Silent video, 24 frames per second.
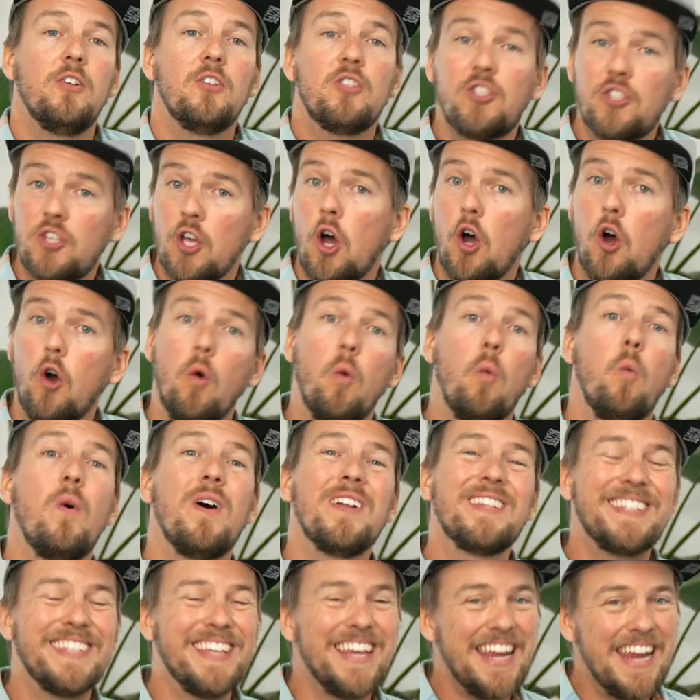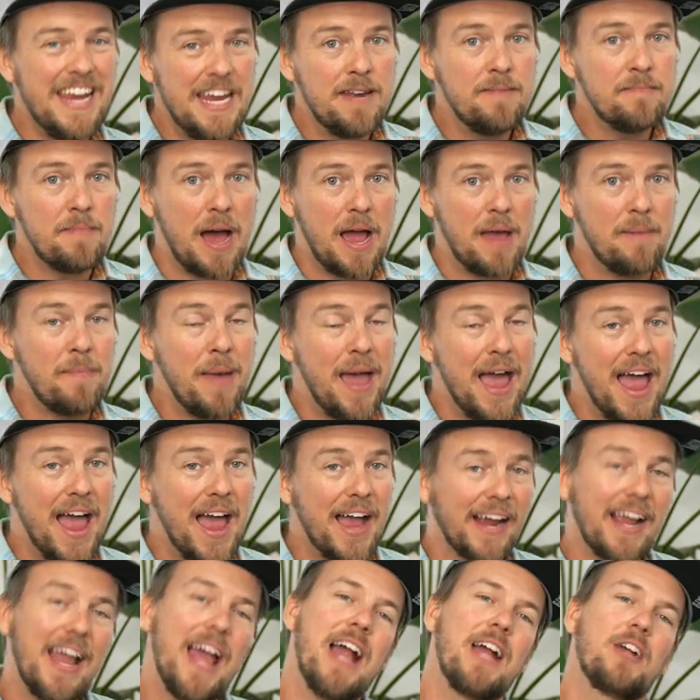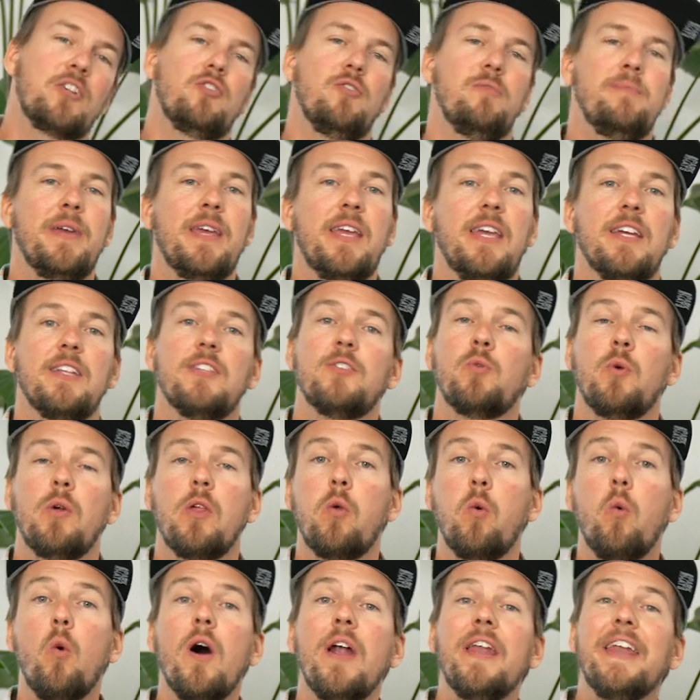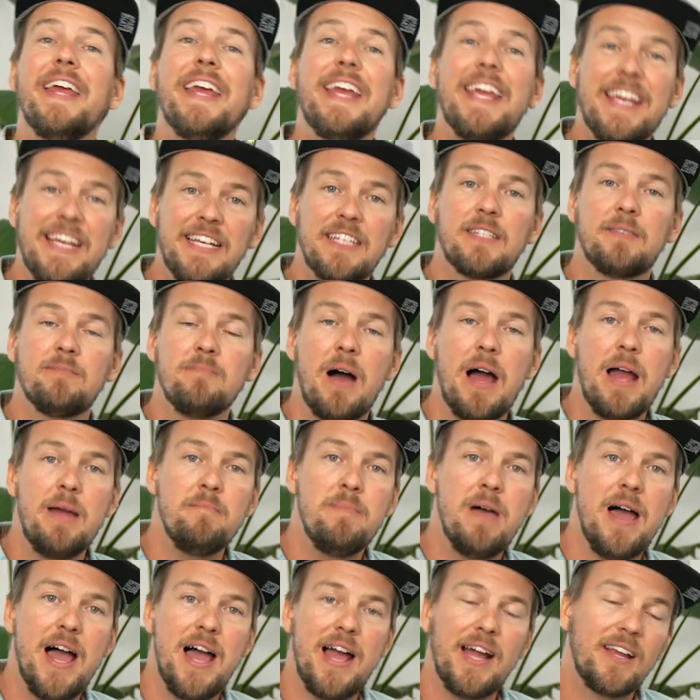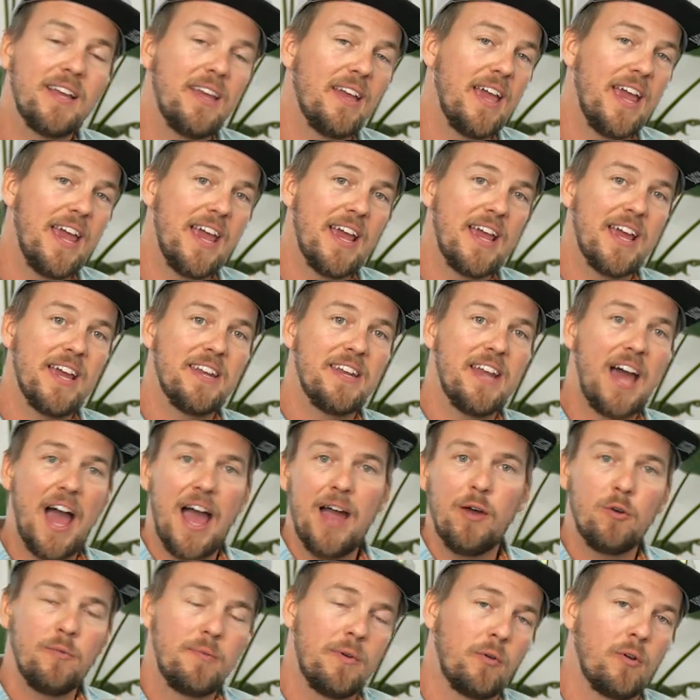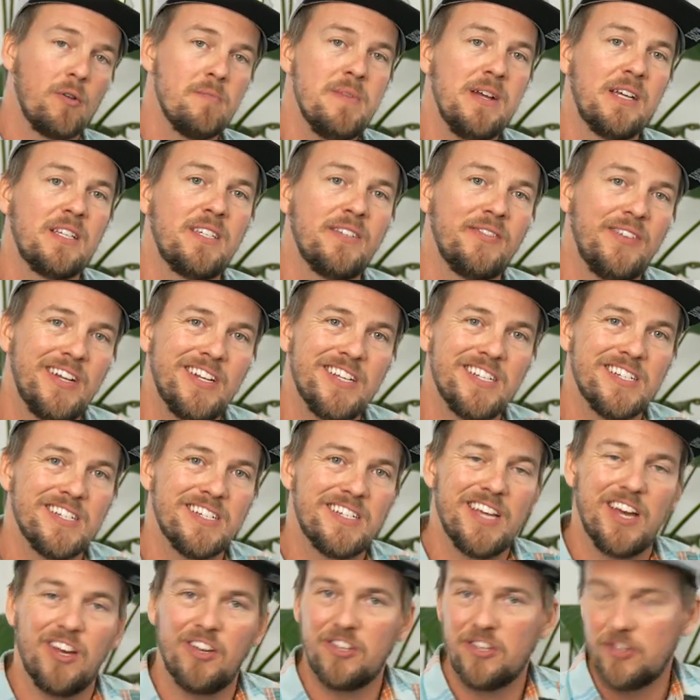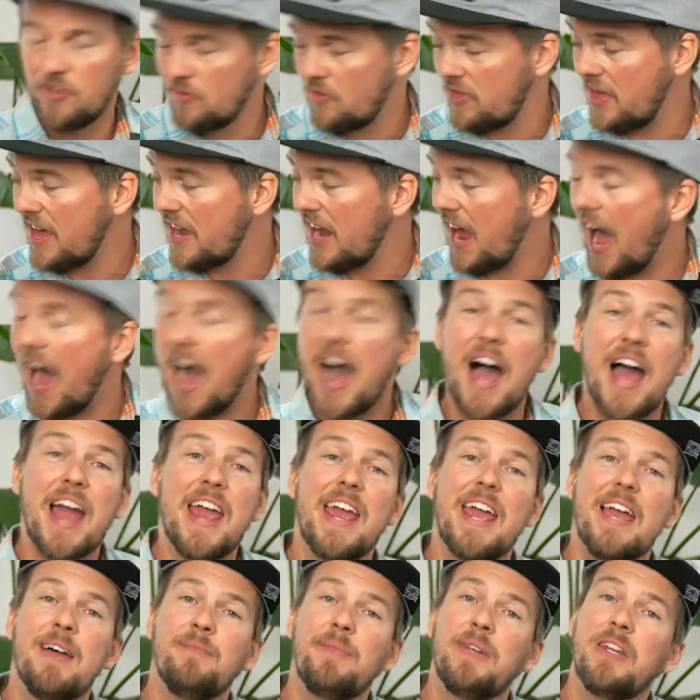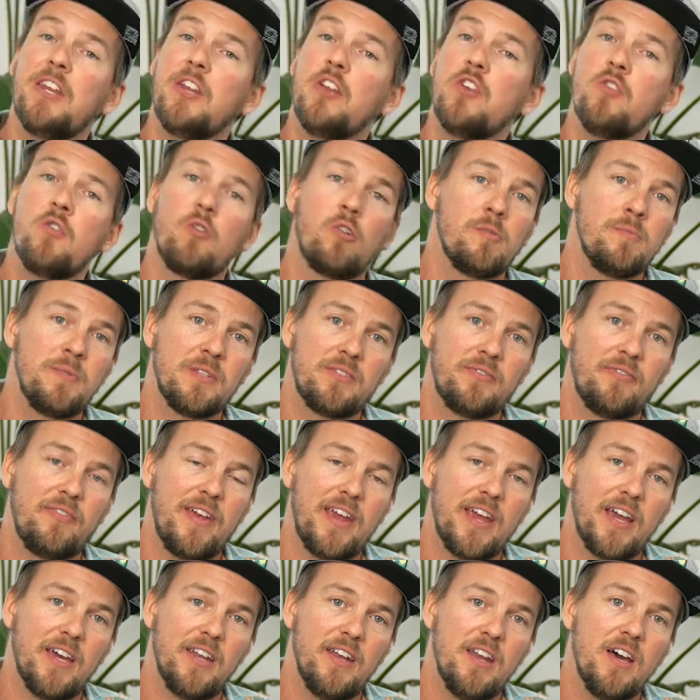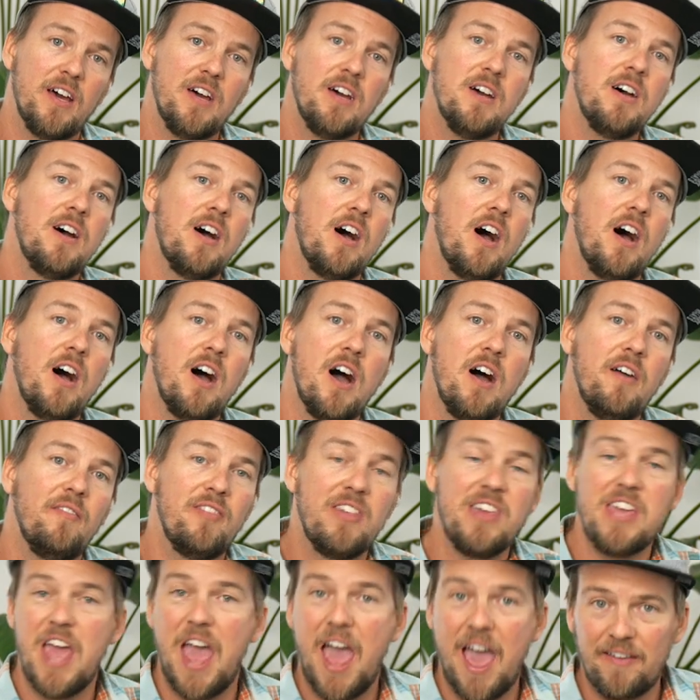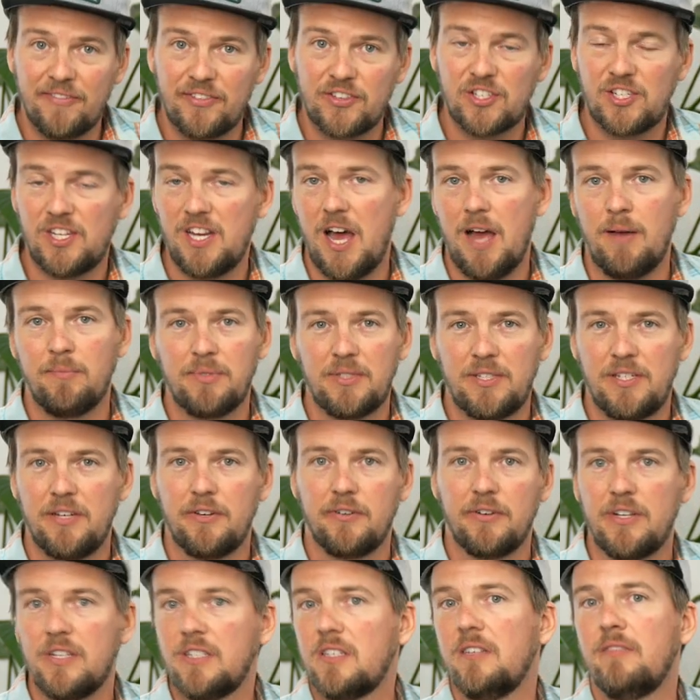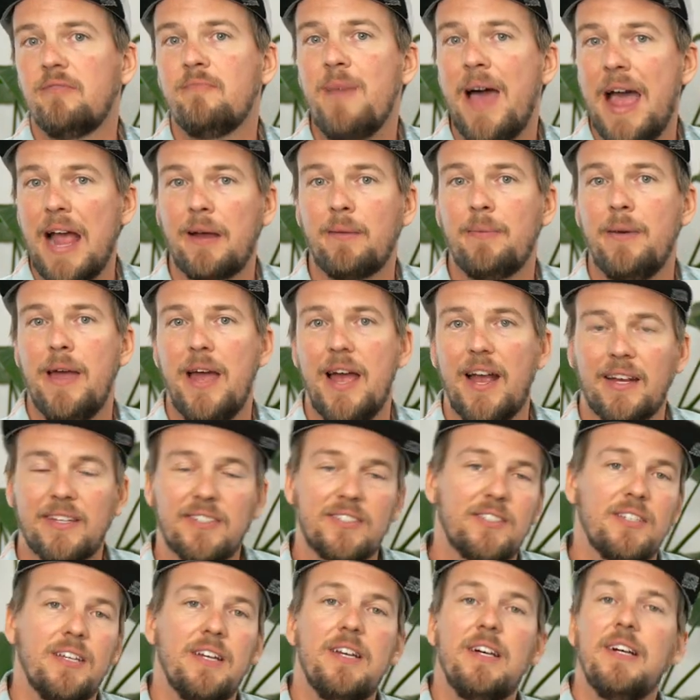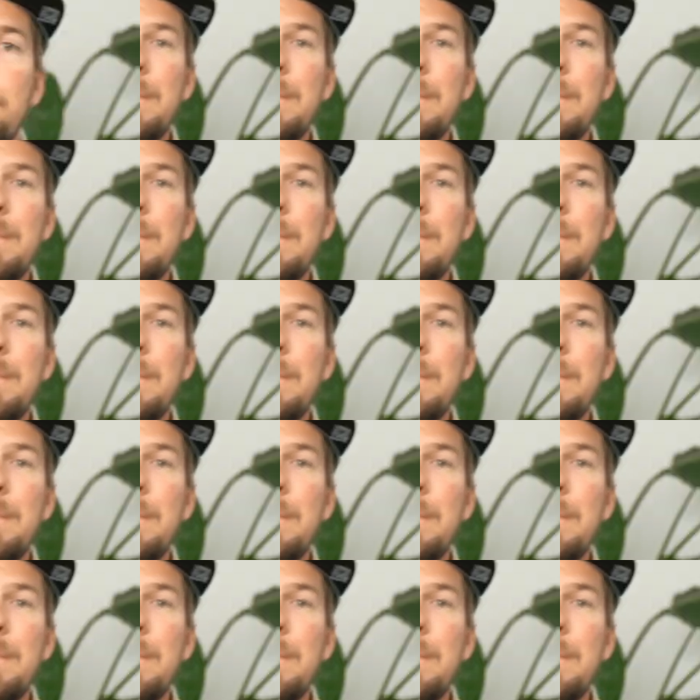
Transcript: So what's in my bag actually begins with what is my bag, and I would be remiss if I didn't tell you that I am an enormous fan of the F-Stop series of backpacks.